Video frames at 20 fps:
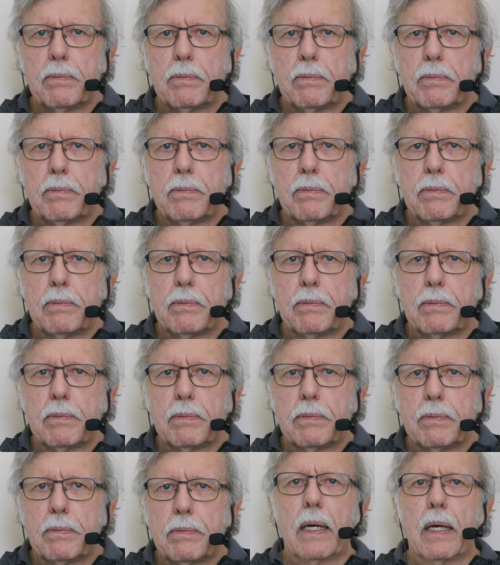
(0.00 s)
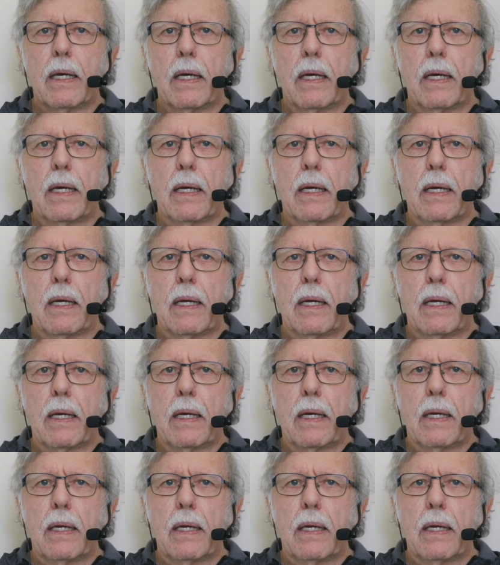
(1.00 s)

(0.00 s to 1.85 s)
[no speech]